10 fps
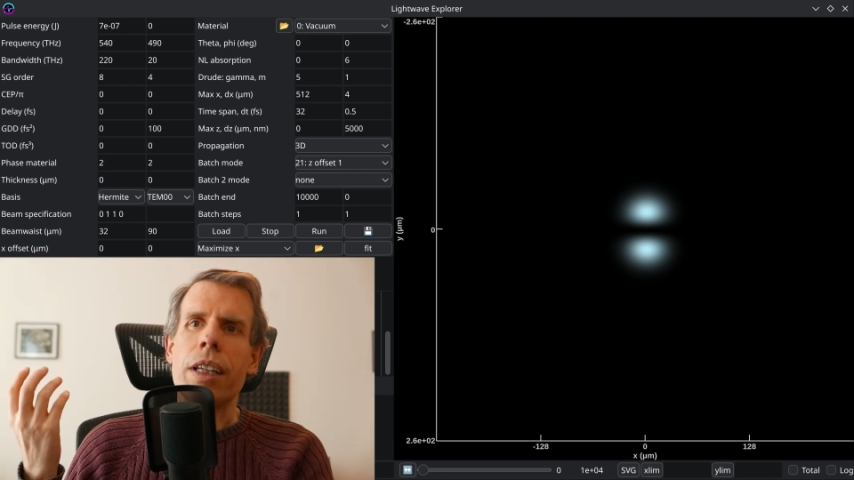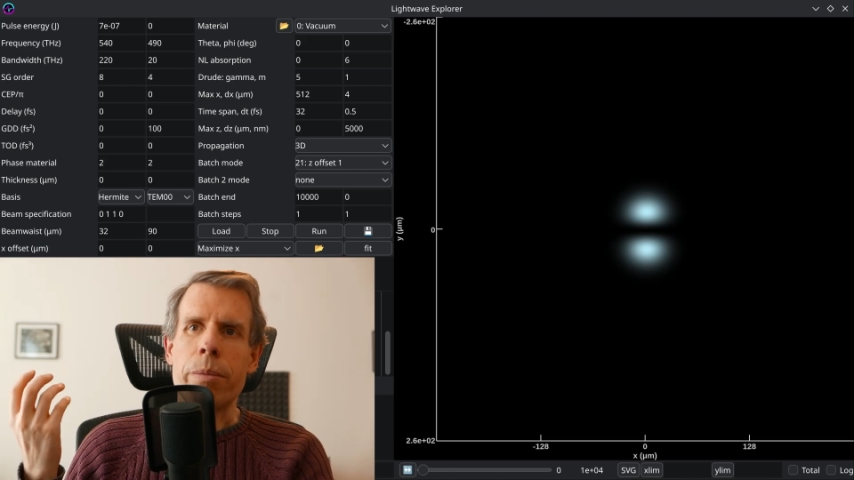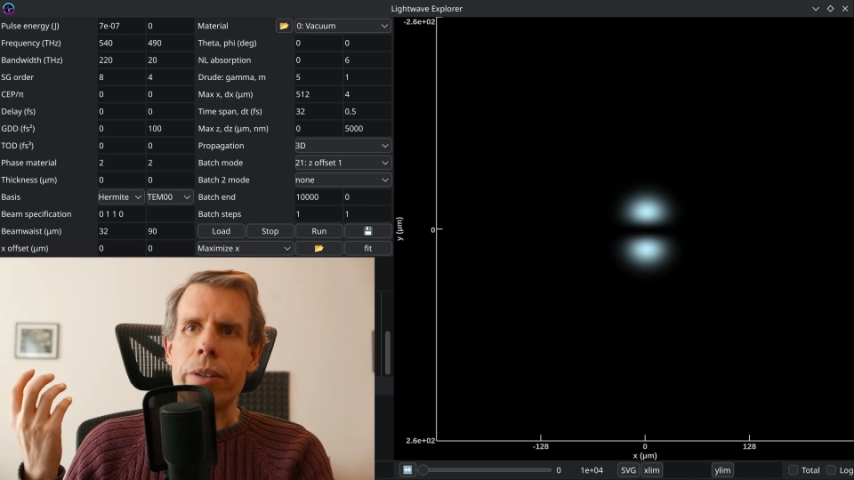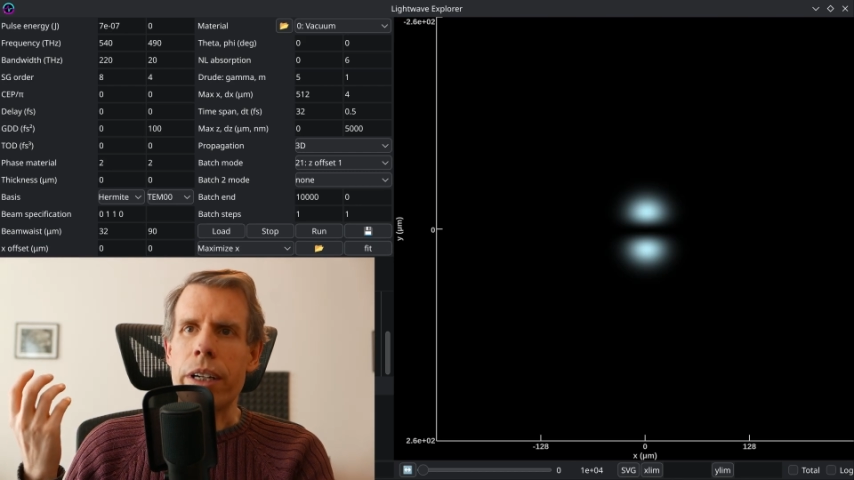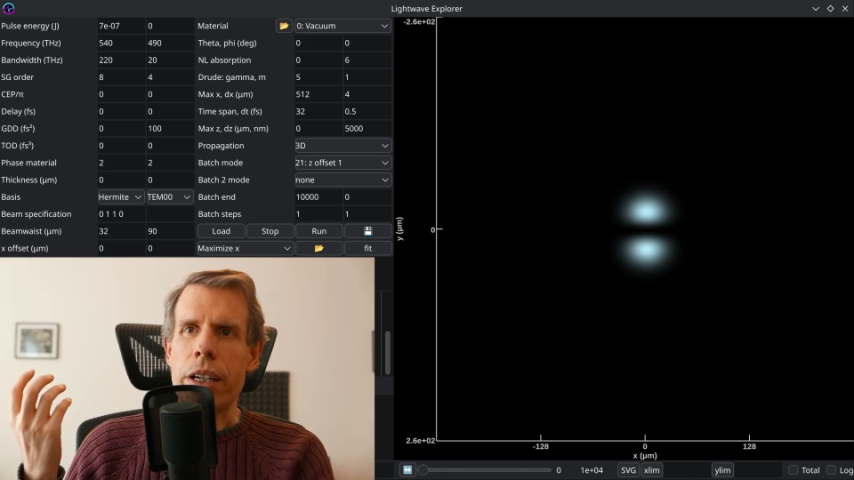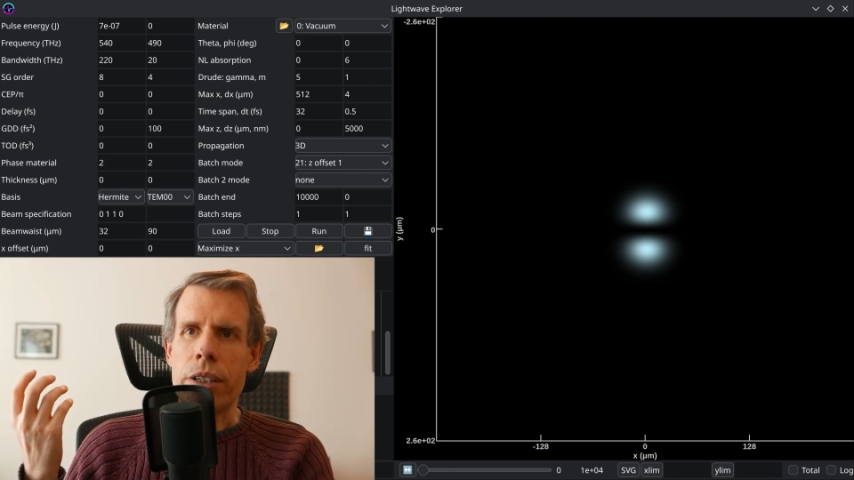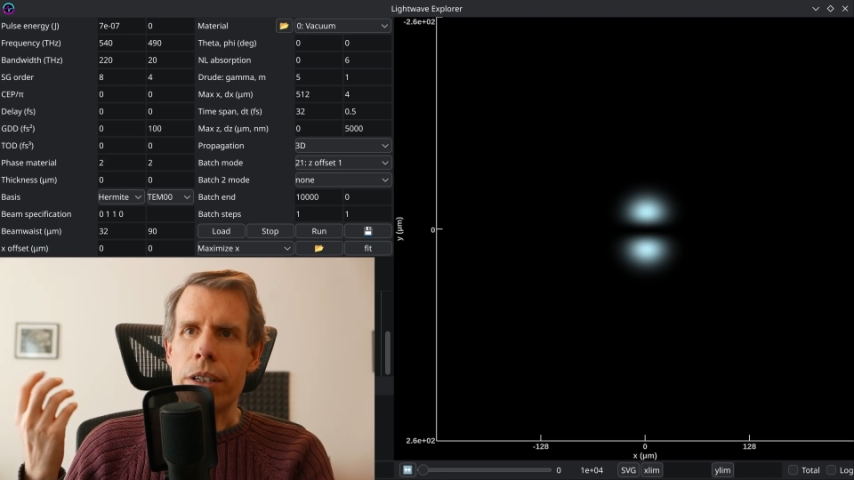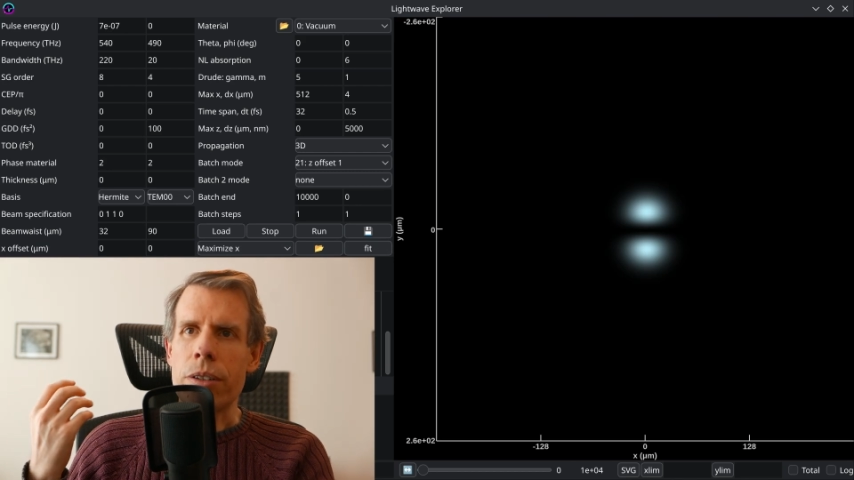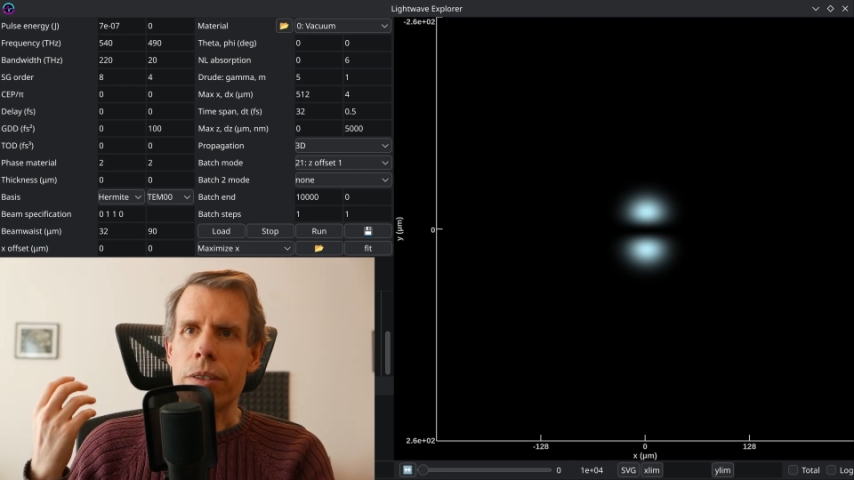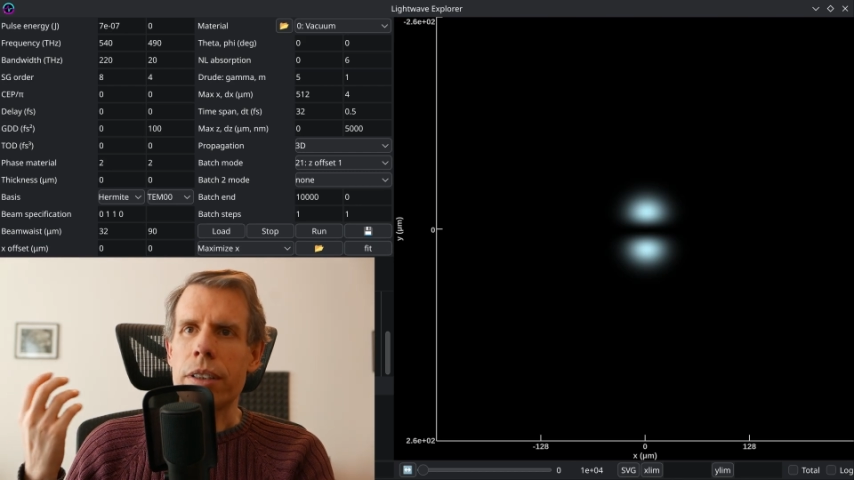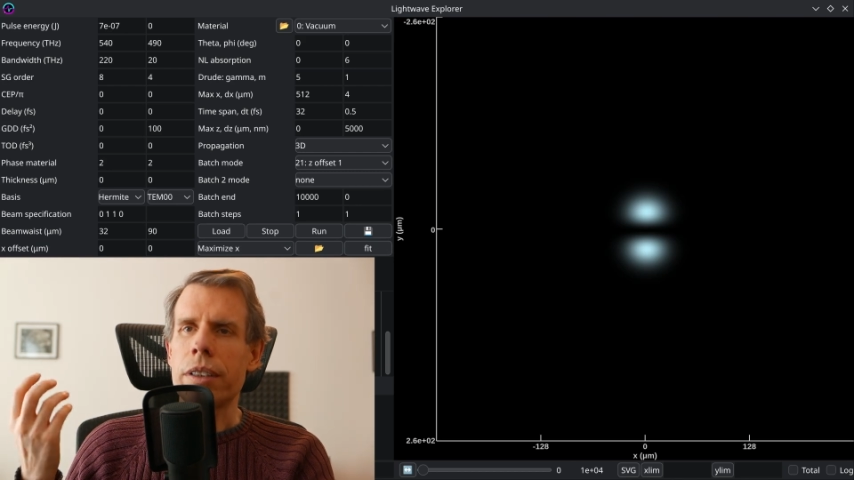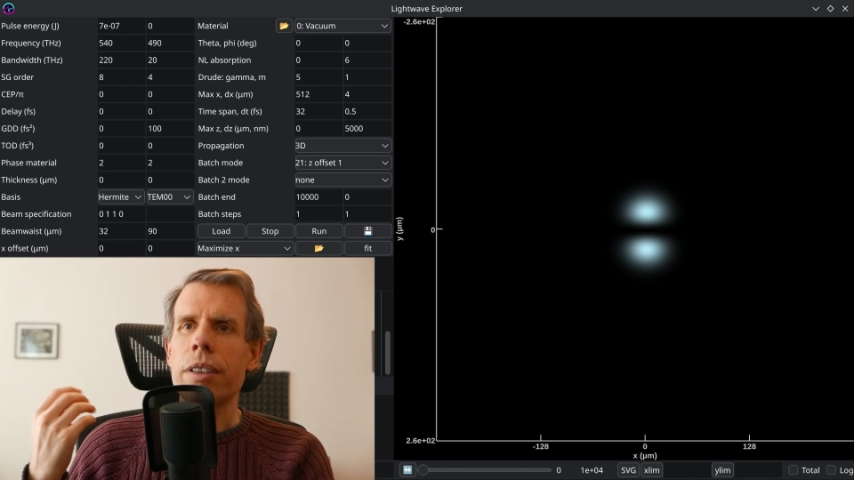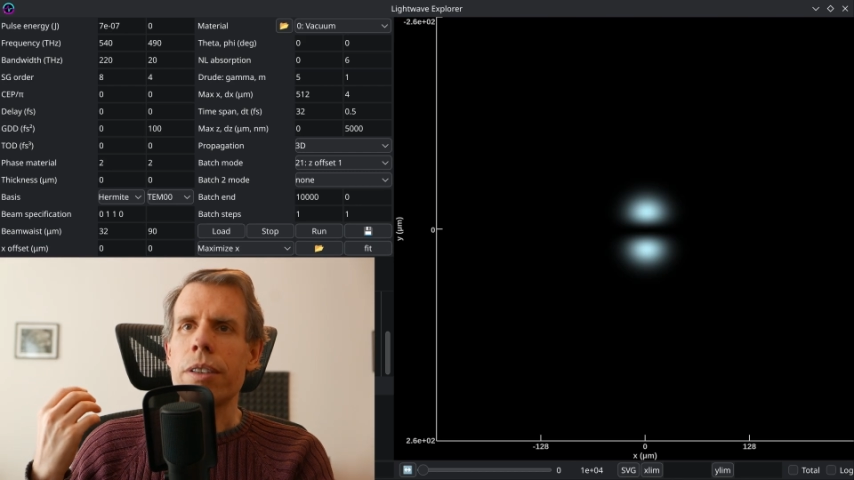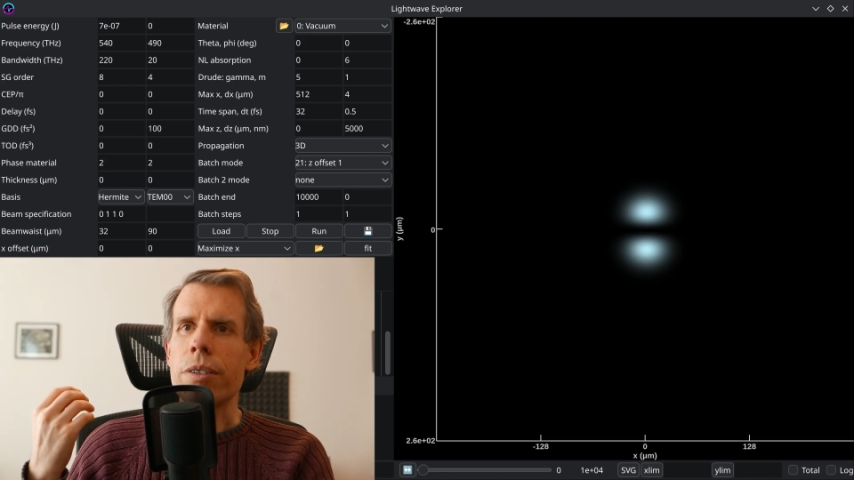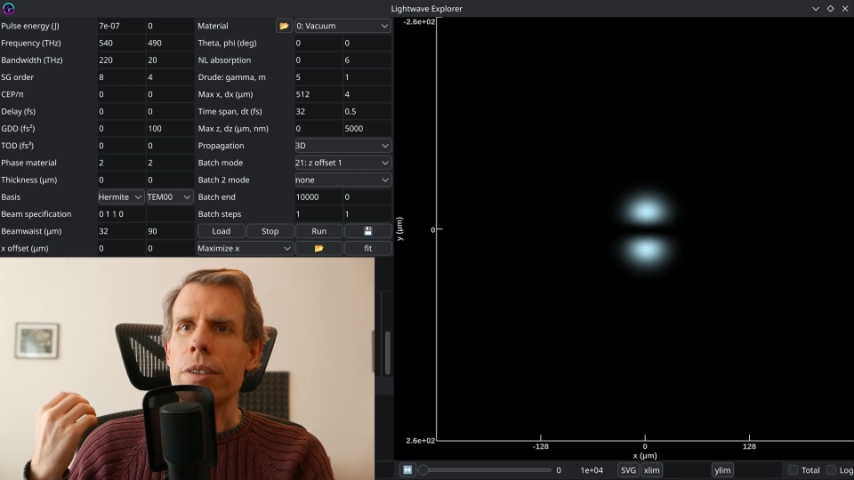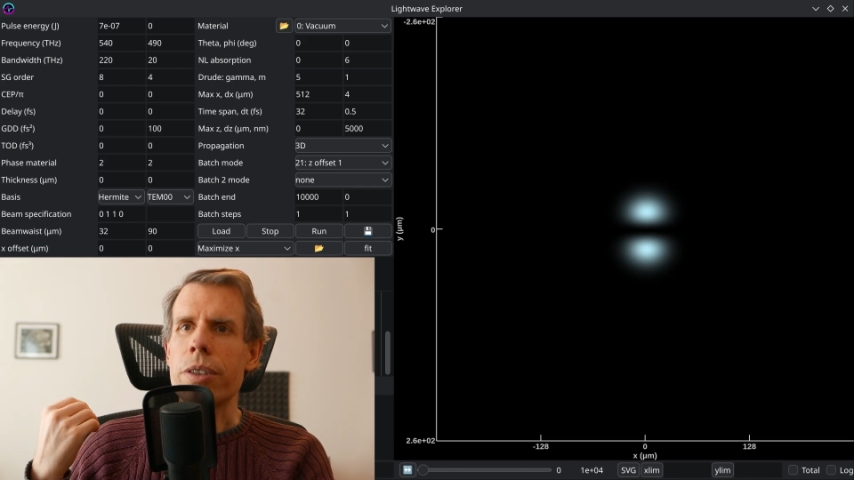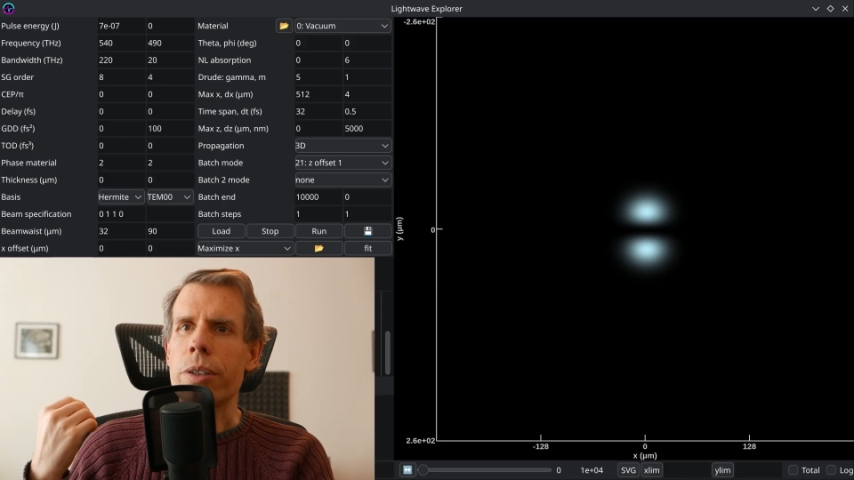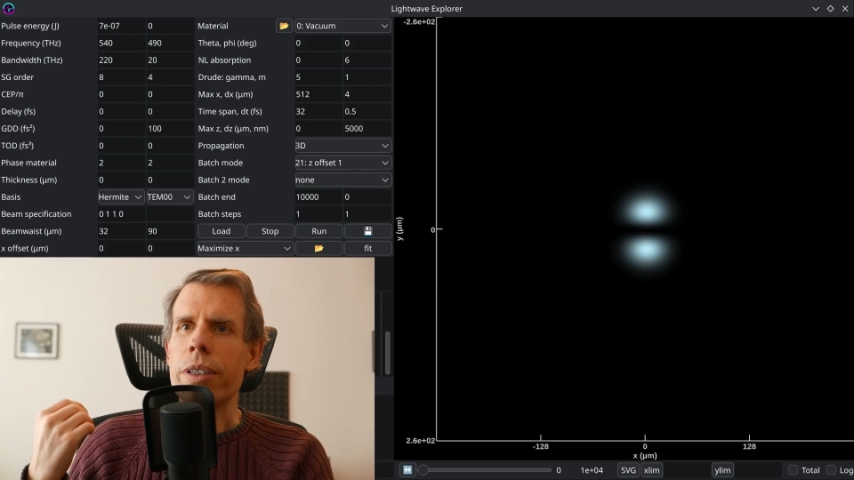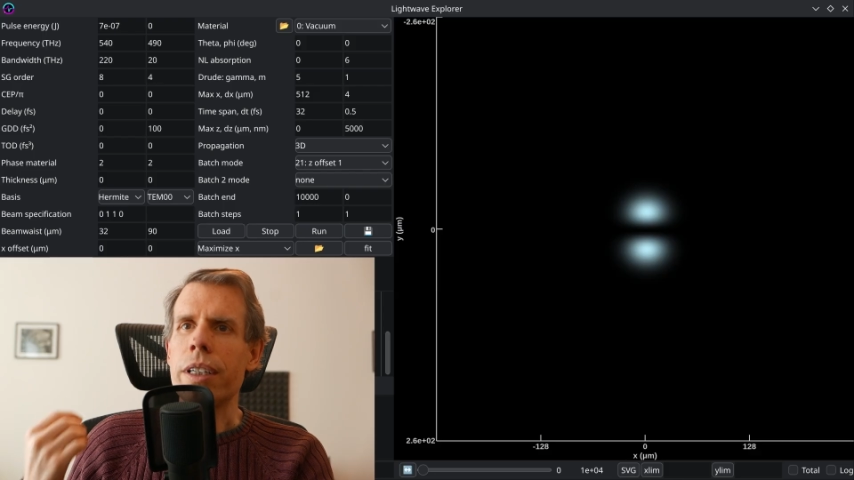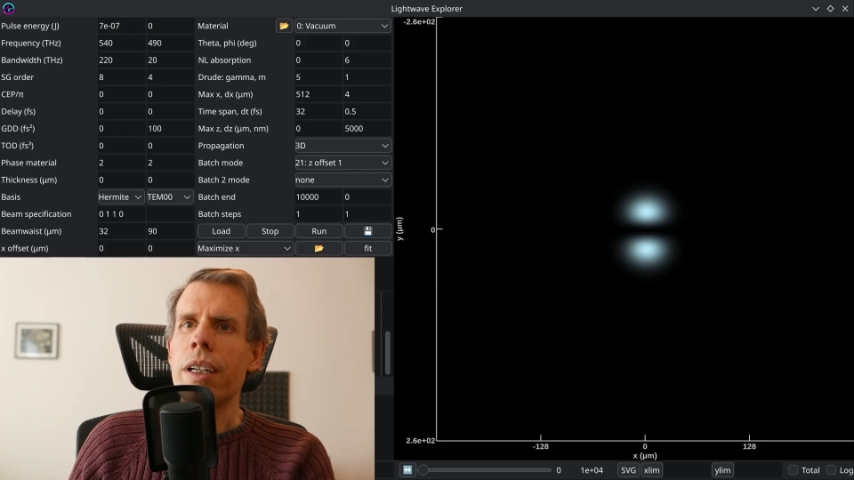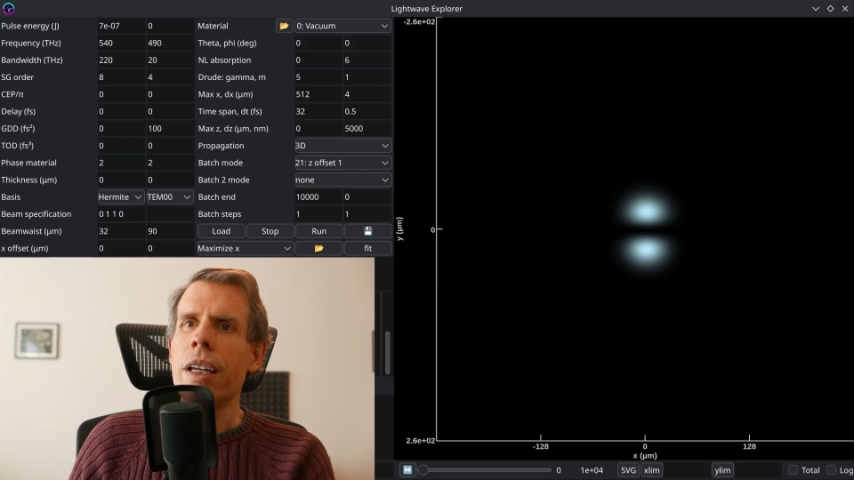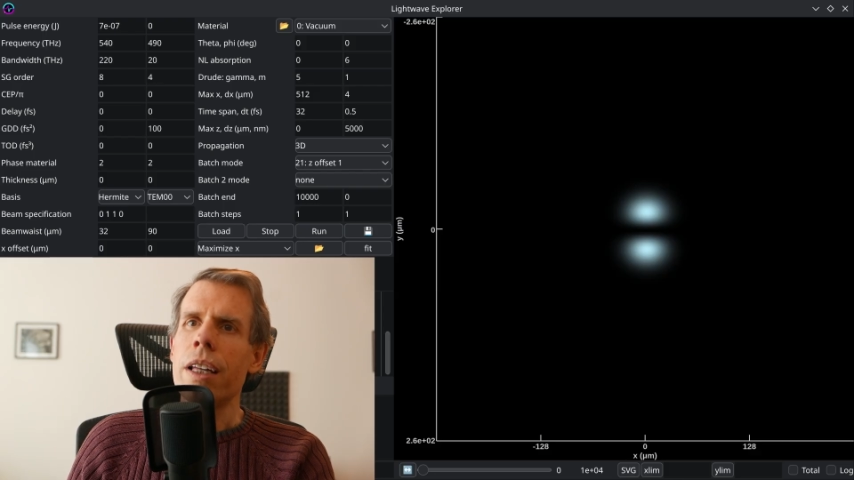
aberration or so on.